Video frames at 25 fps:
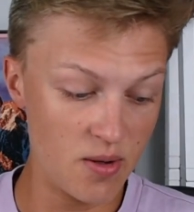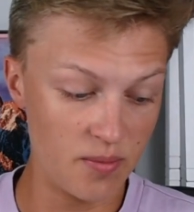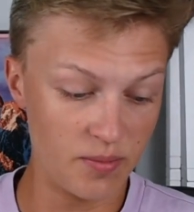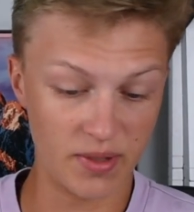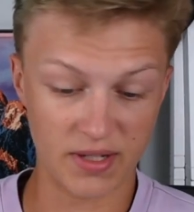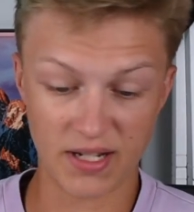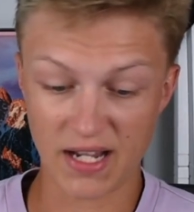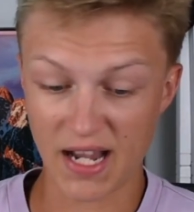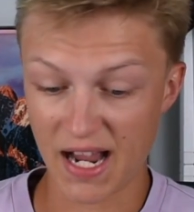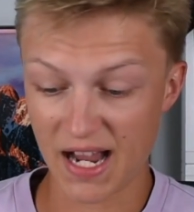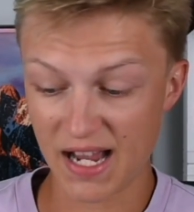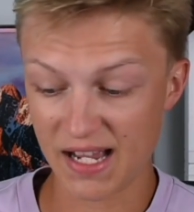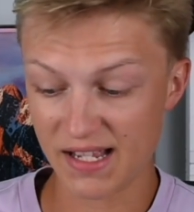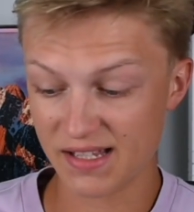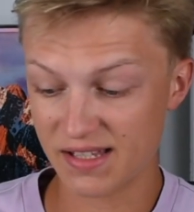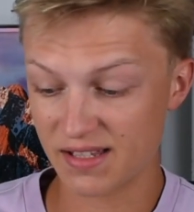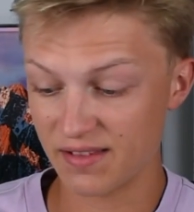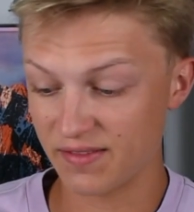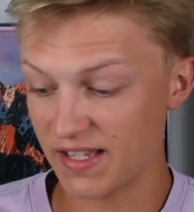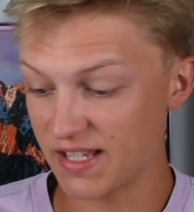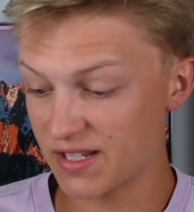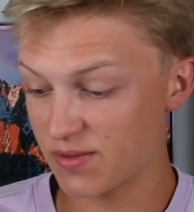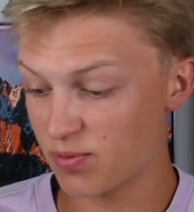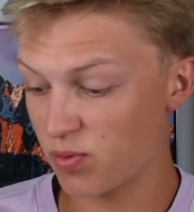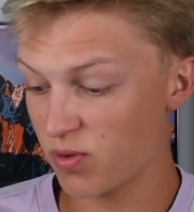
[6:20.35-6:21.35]
But guys,
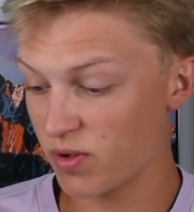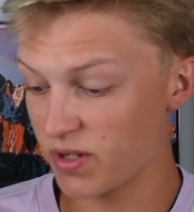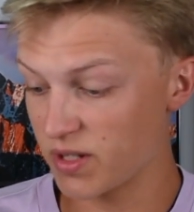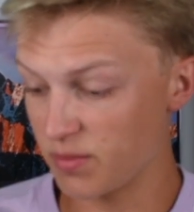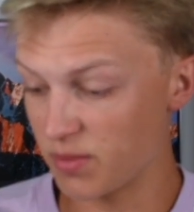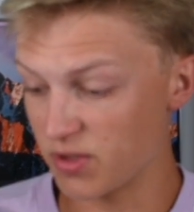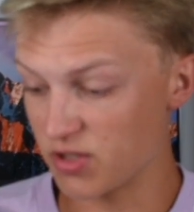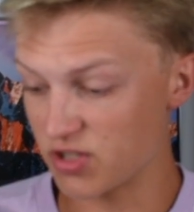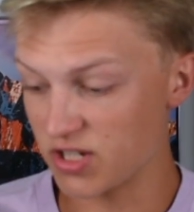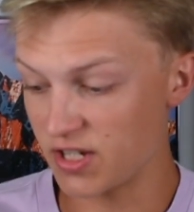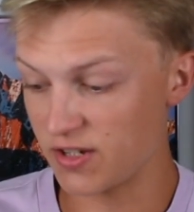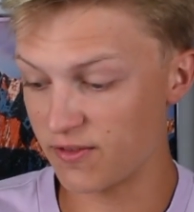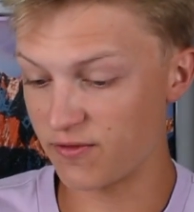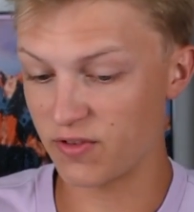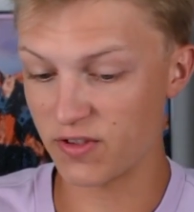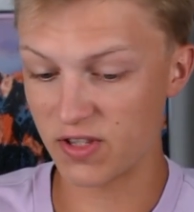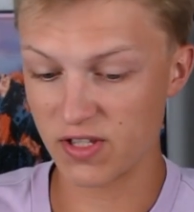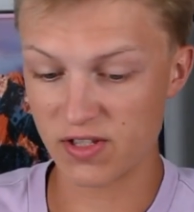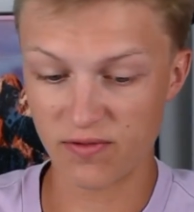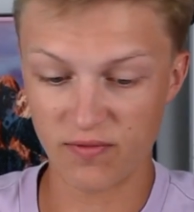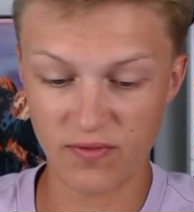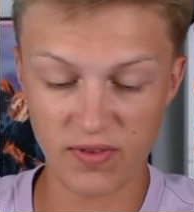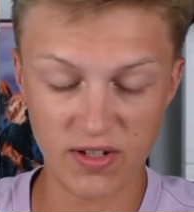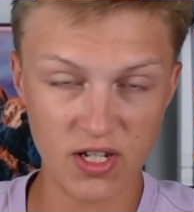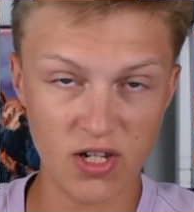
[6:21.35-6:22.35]
that's pretty much it for
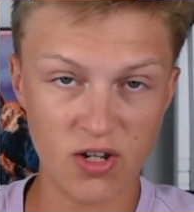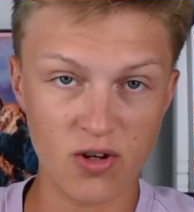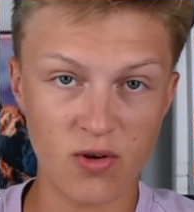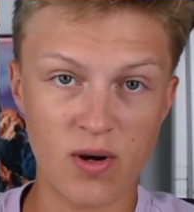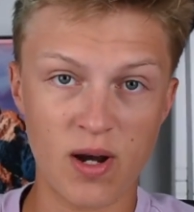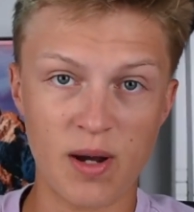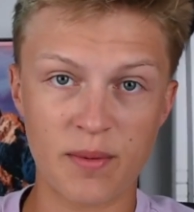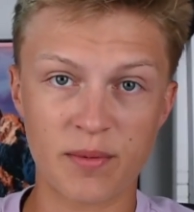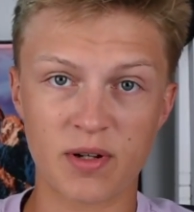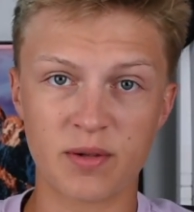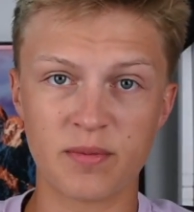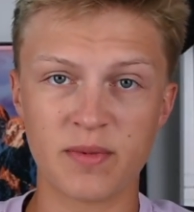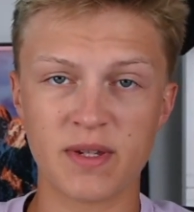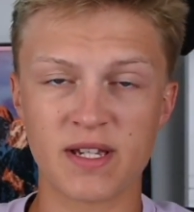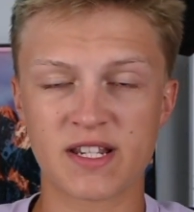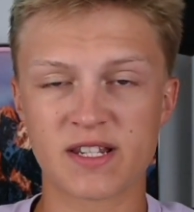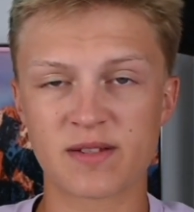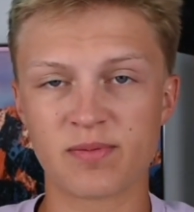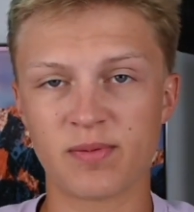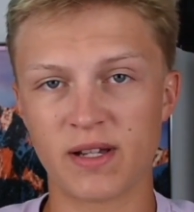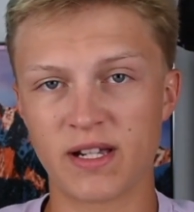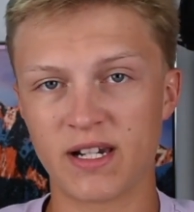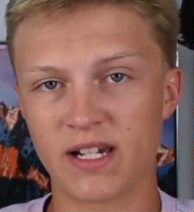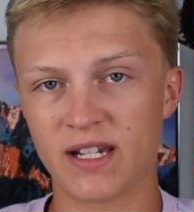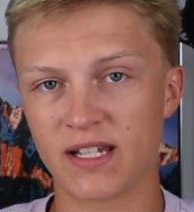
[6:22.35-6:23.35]
this video. I'm going to be
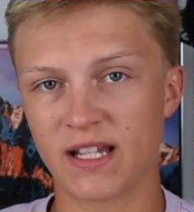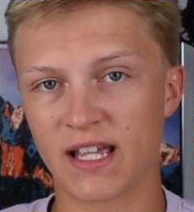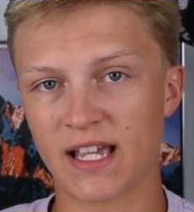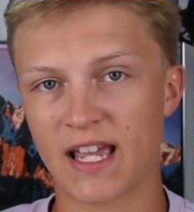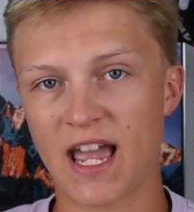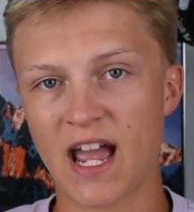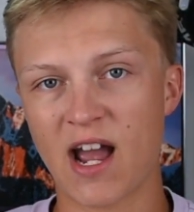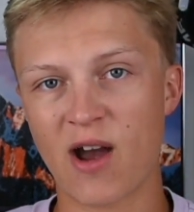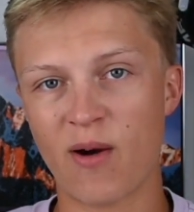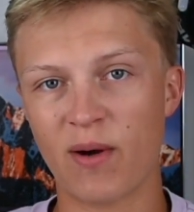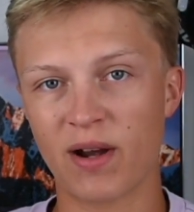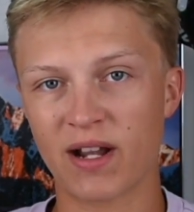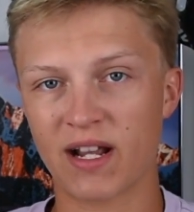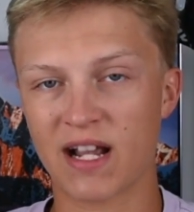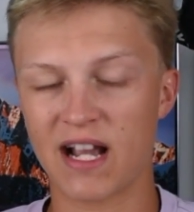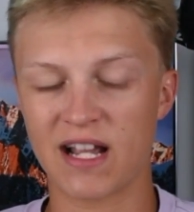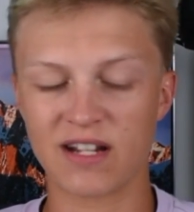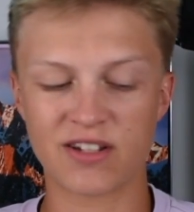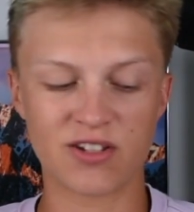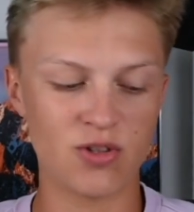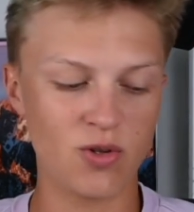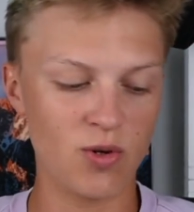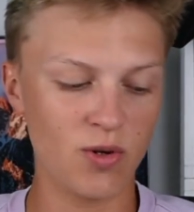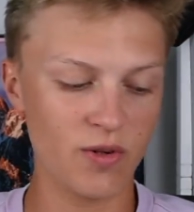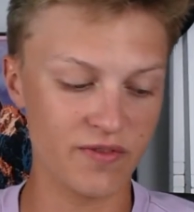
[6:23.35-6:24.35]
explaining like how I
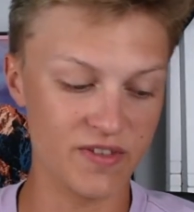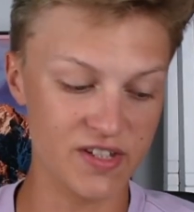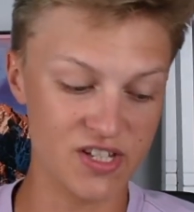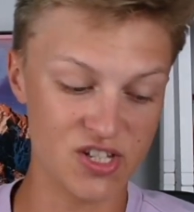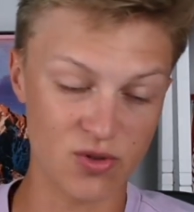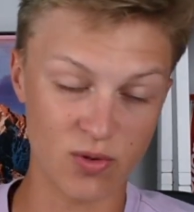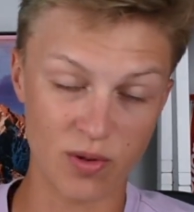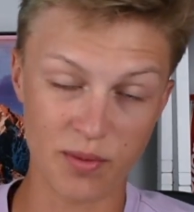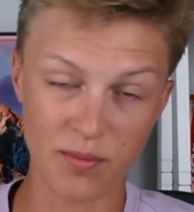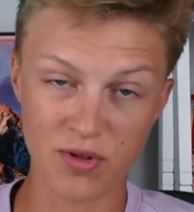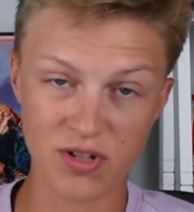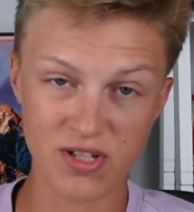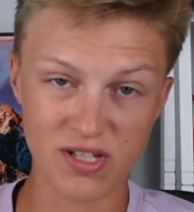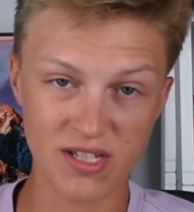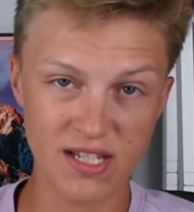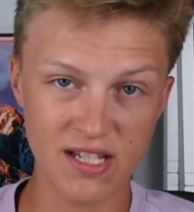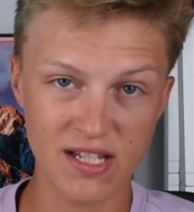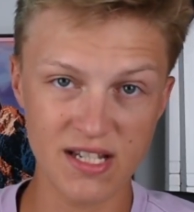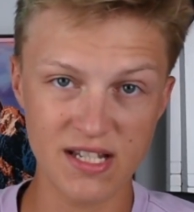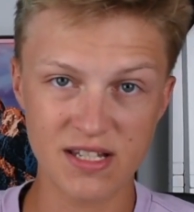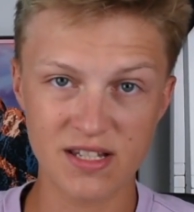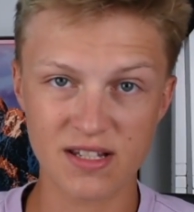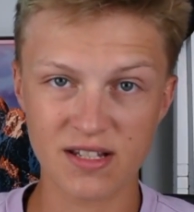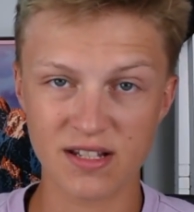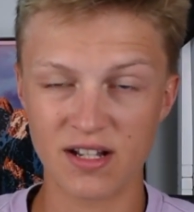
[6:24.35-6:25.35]
got 2 of the Swimmers
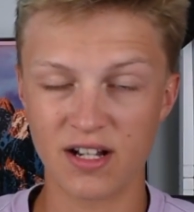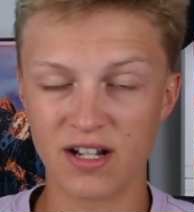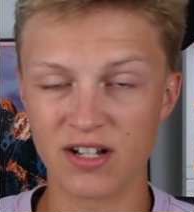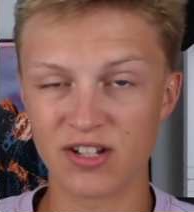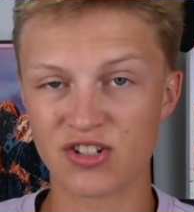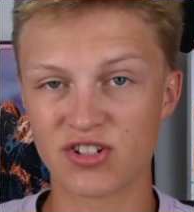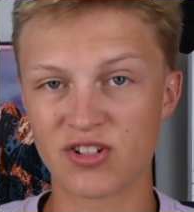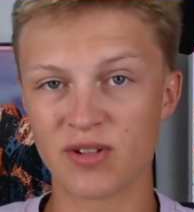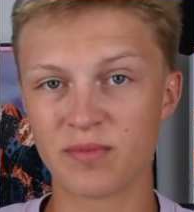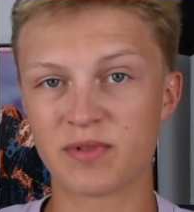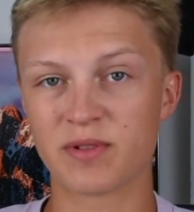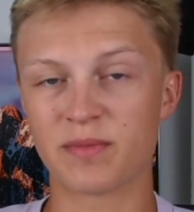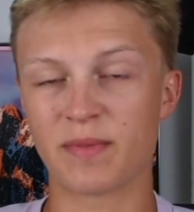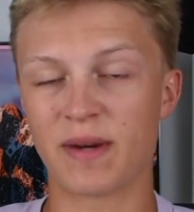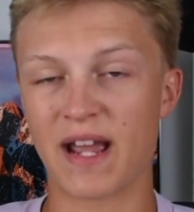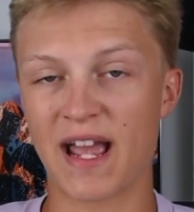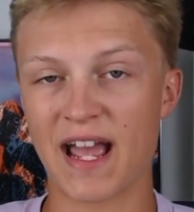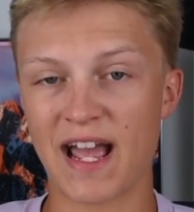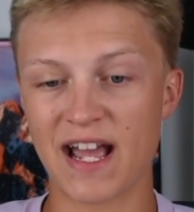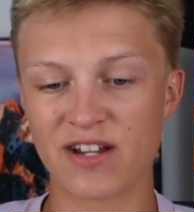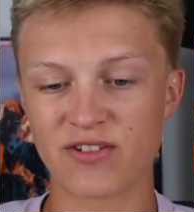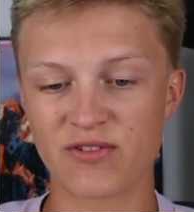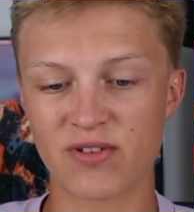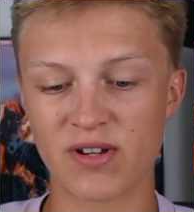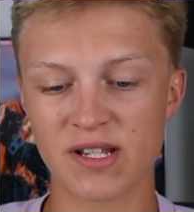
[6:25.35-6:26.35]
tees shipped to my
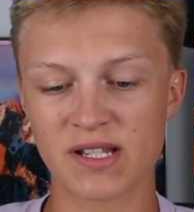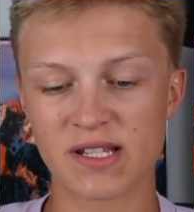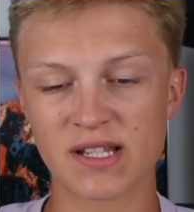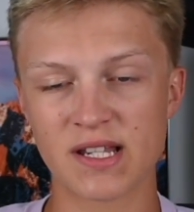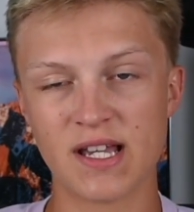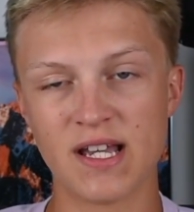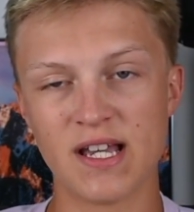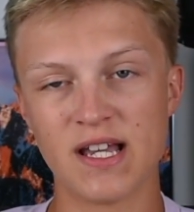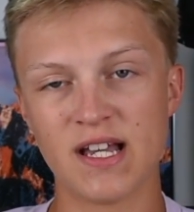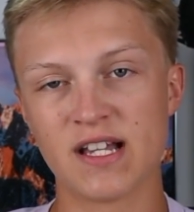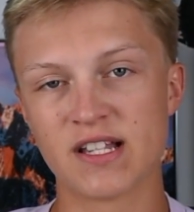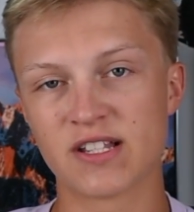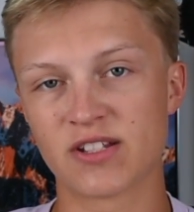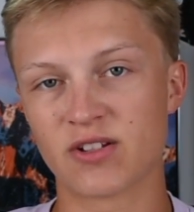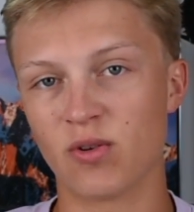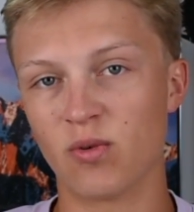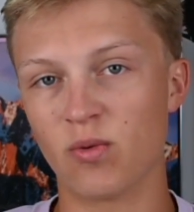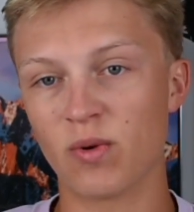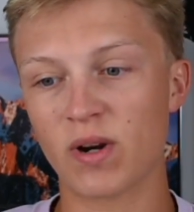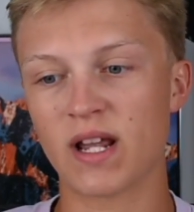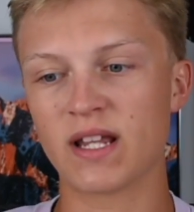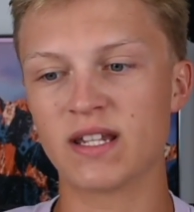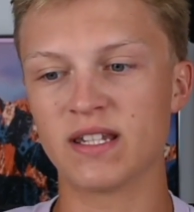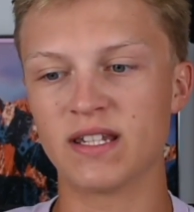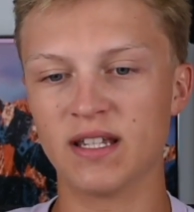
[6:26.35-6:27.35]
address. So
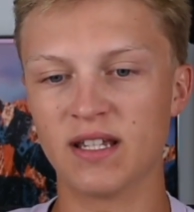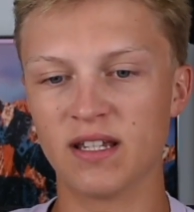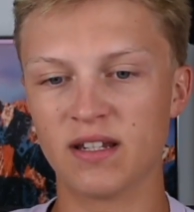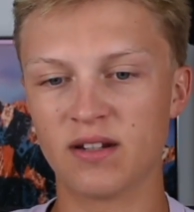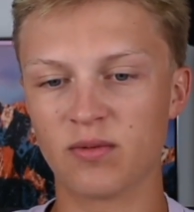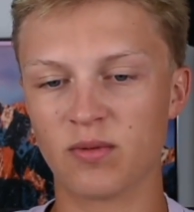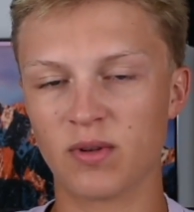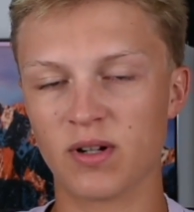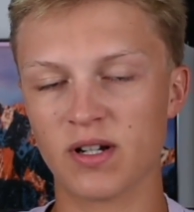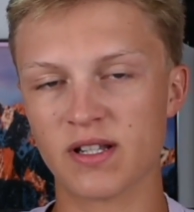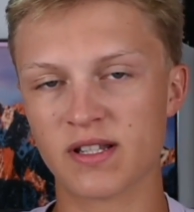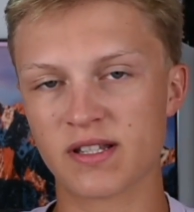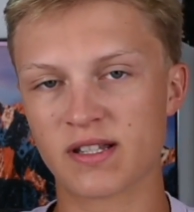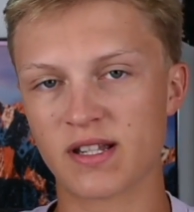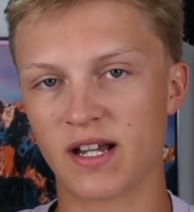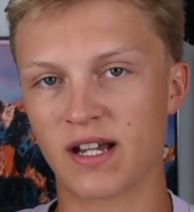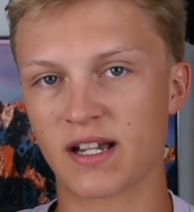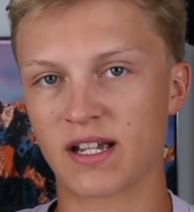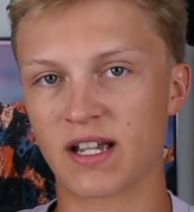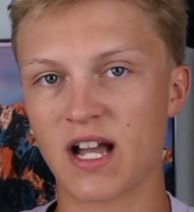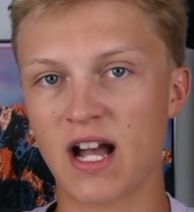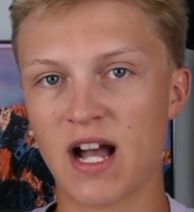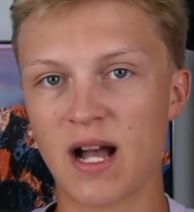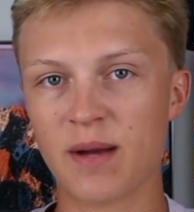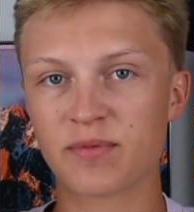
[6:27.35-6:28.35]
what I did was I
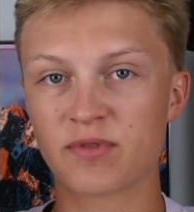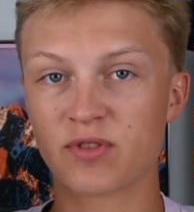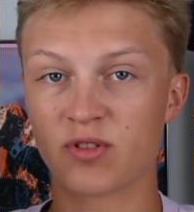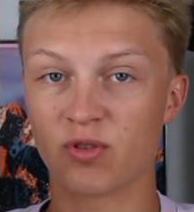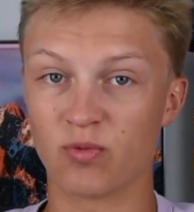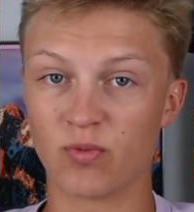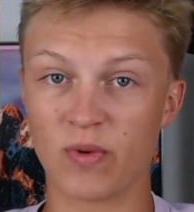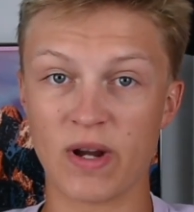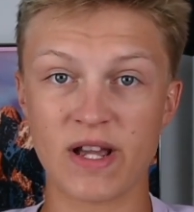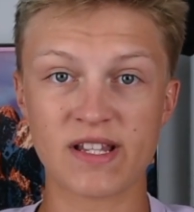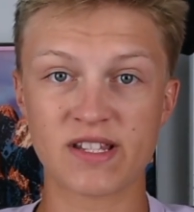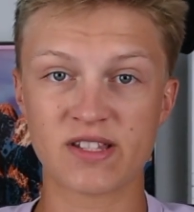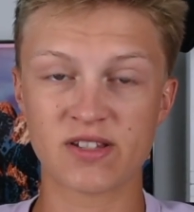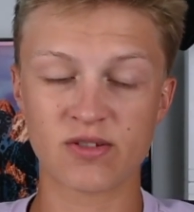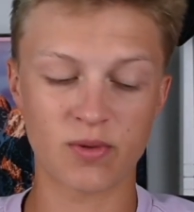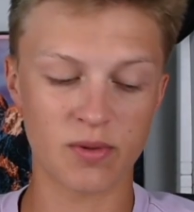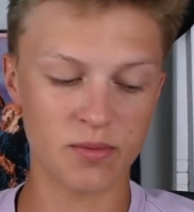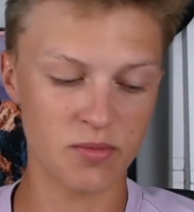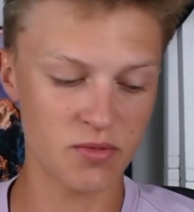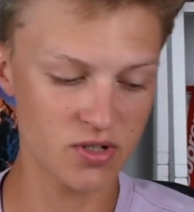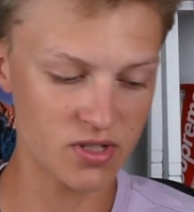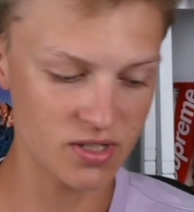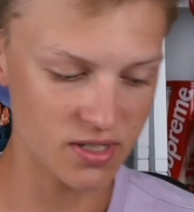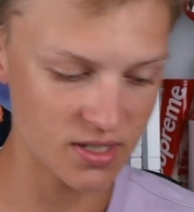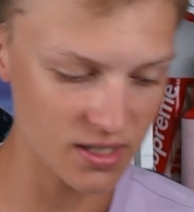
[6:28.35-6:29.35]
copped the red Swimmers